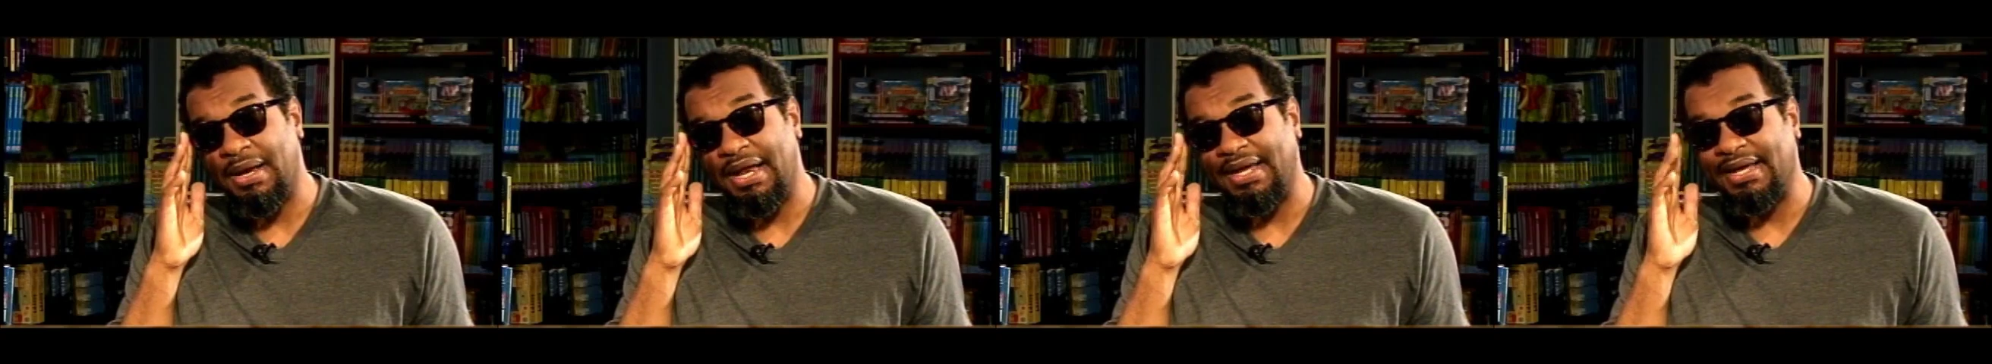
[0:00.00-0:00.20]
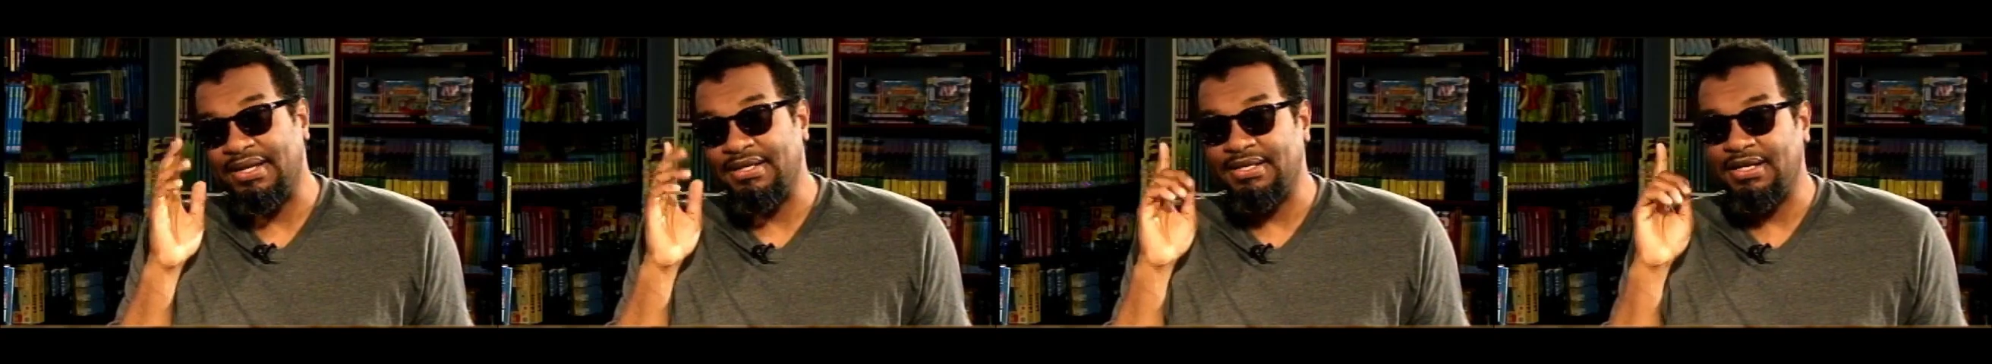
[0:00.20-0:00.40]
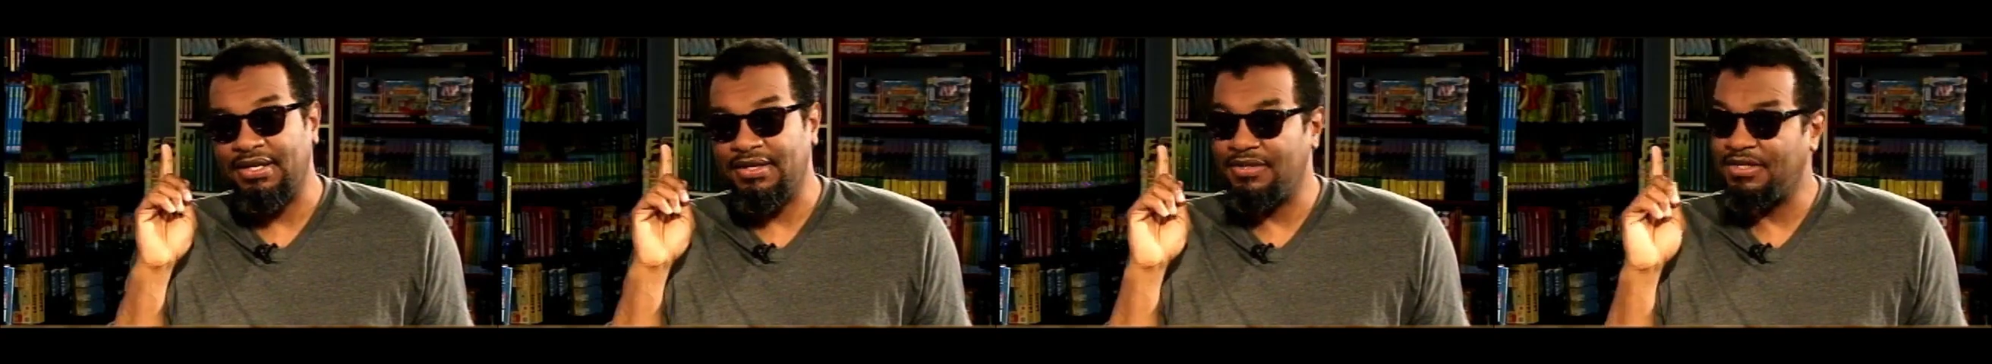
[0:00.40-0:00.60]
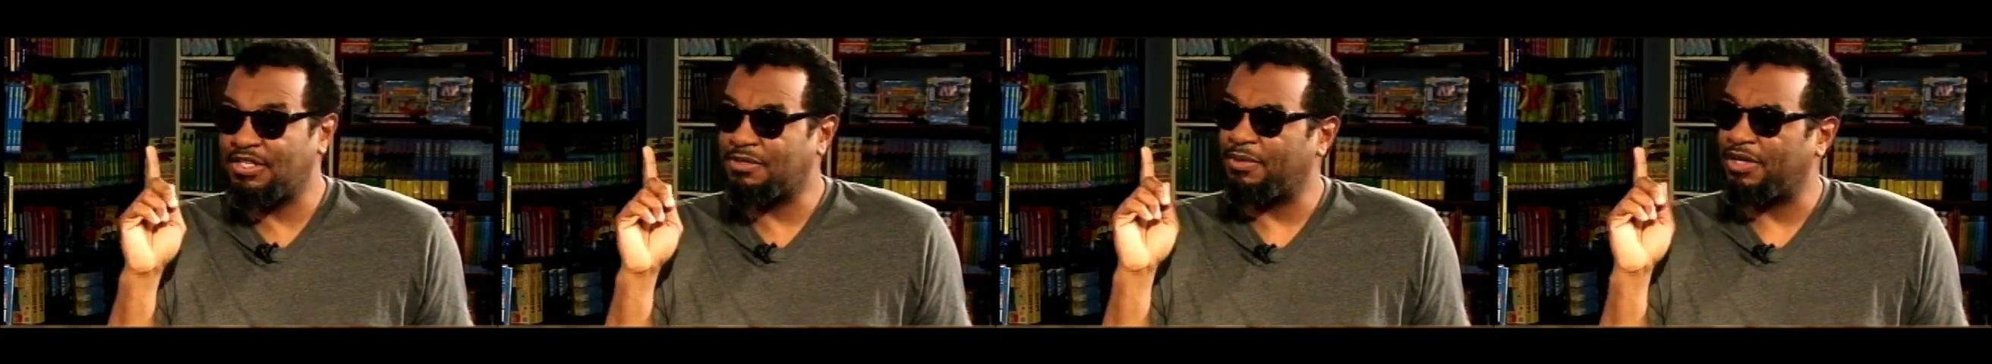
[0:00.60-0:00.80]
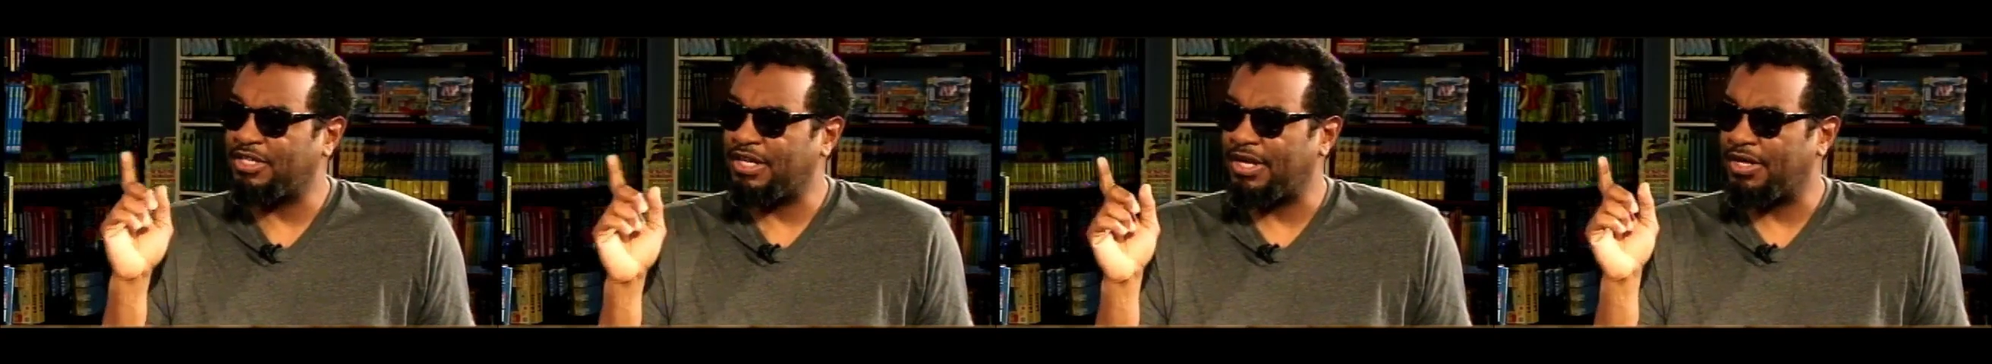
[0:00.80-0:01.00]
I can tell you this
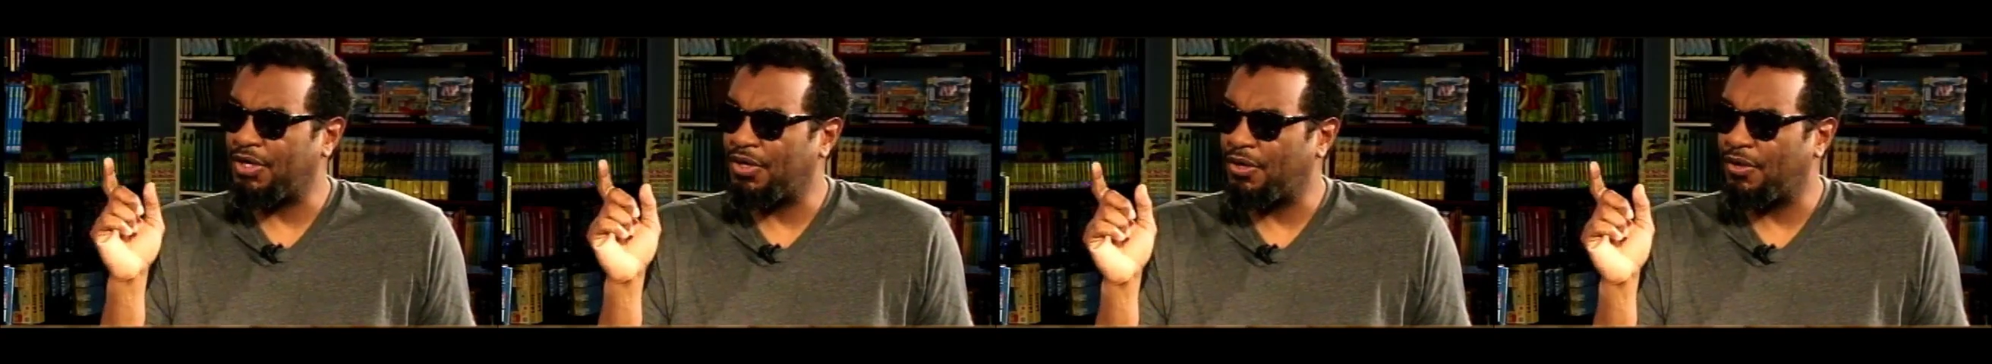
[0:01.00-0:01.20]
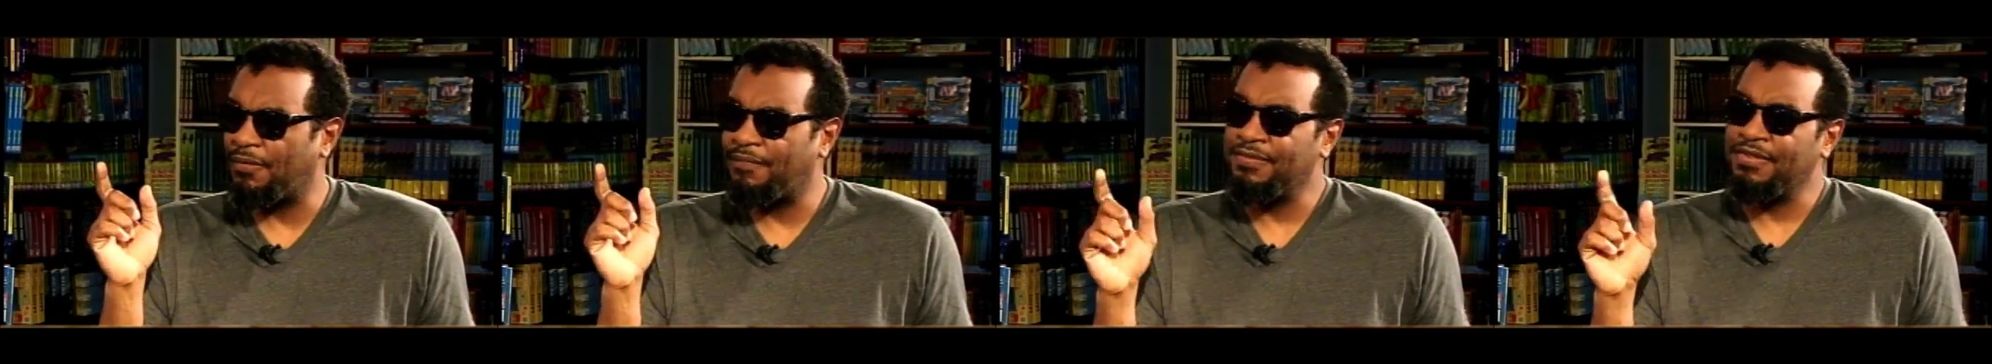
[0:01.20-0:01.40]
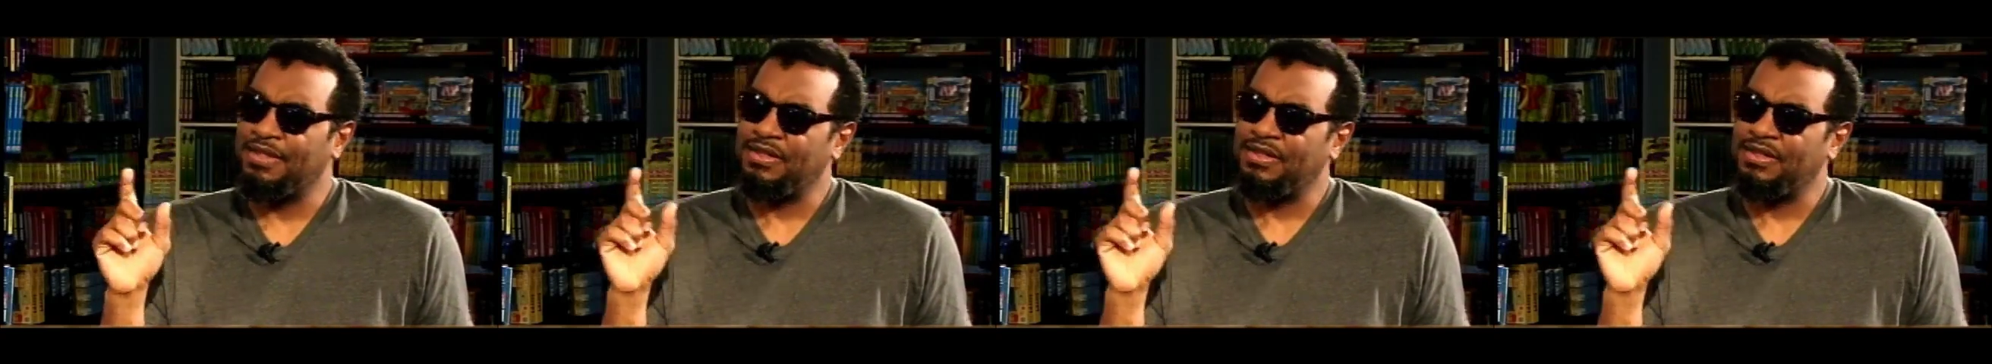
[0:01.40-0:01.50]
much I know,